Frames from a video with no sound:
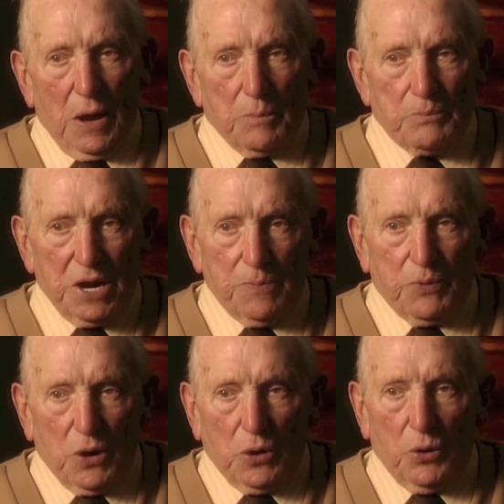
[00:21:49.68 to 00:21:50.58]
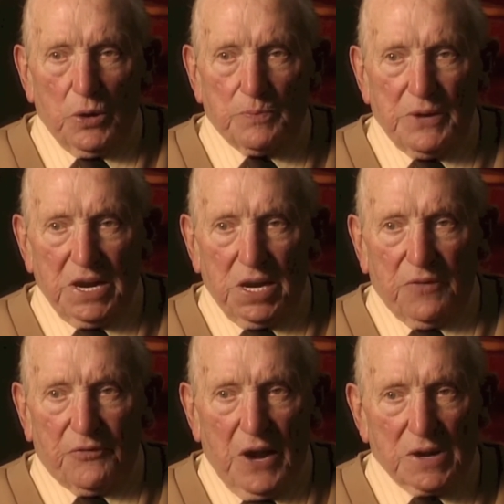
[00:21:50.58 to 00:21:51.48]
people who had been in
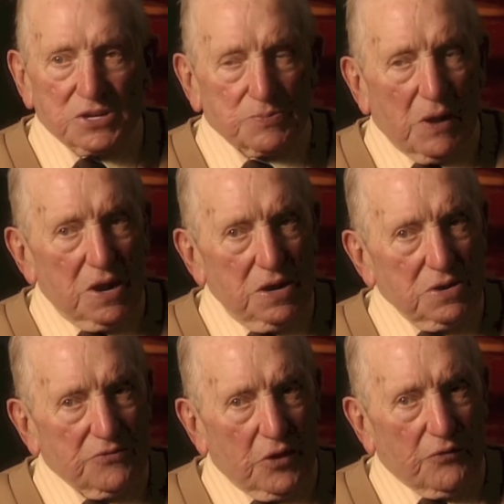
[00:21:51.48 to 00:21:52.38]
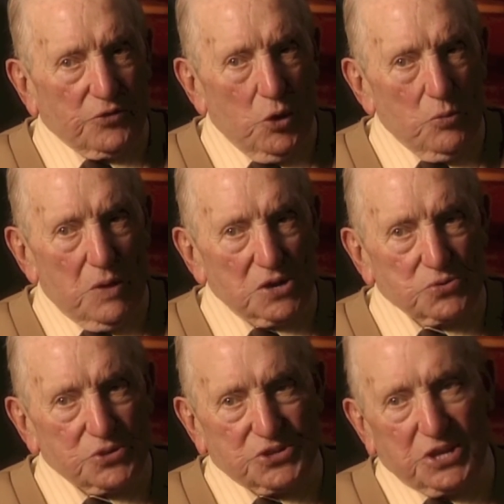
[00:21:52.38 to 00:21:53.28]
France for a few months
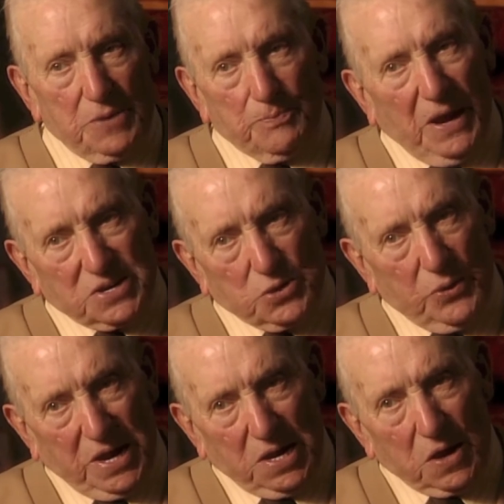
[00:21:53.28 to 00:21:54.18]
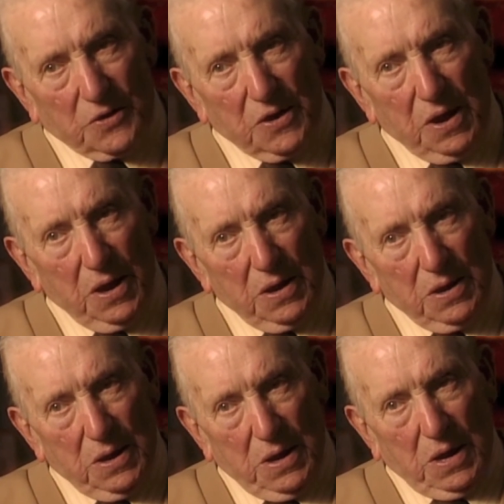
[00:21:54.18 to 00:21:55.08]
were sent back to England
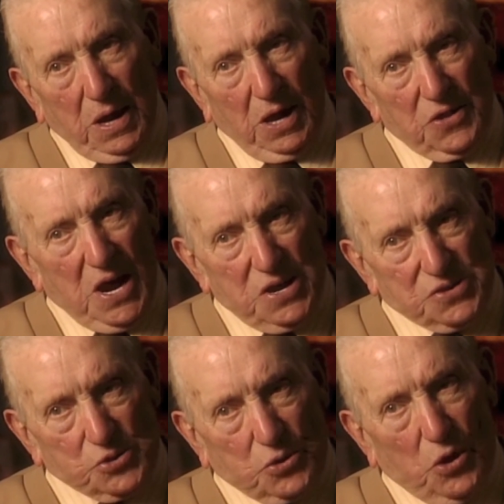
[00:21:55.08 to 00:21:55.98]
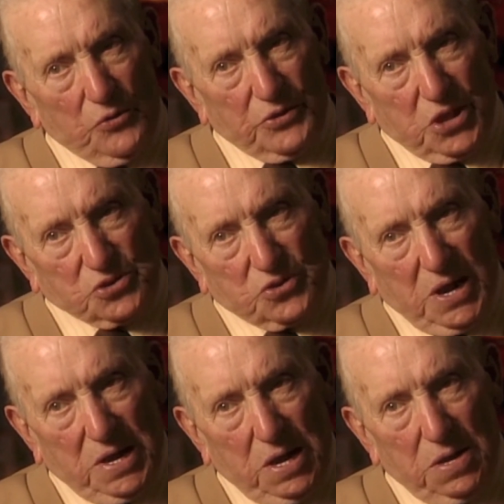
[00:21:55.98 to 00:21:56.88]
and they took over the
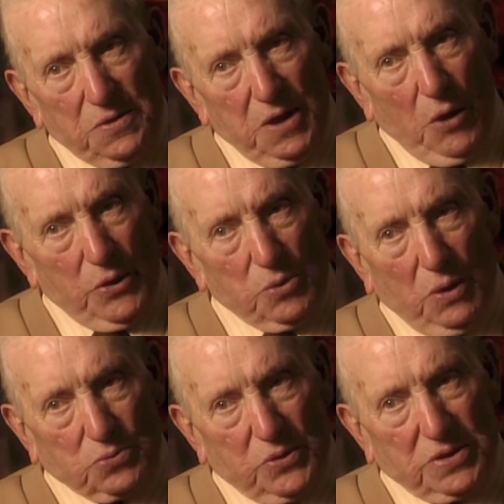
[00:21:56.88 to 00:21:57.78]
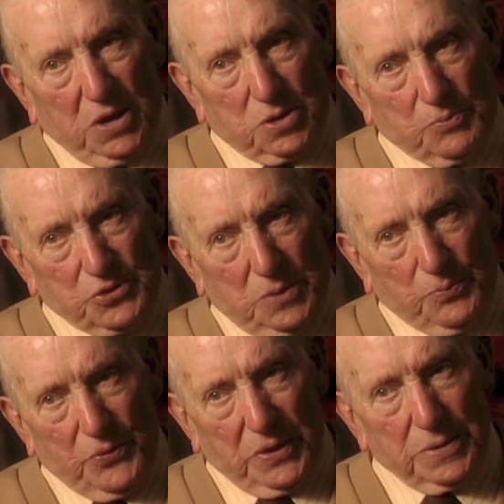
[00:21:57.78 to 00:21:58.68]
training, knowing what we got to put up
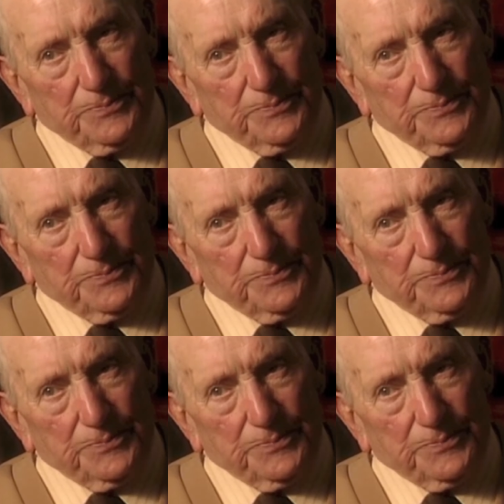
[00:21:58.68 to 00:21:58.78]
with.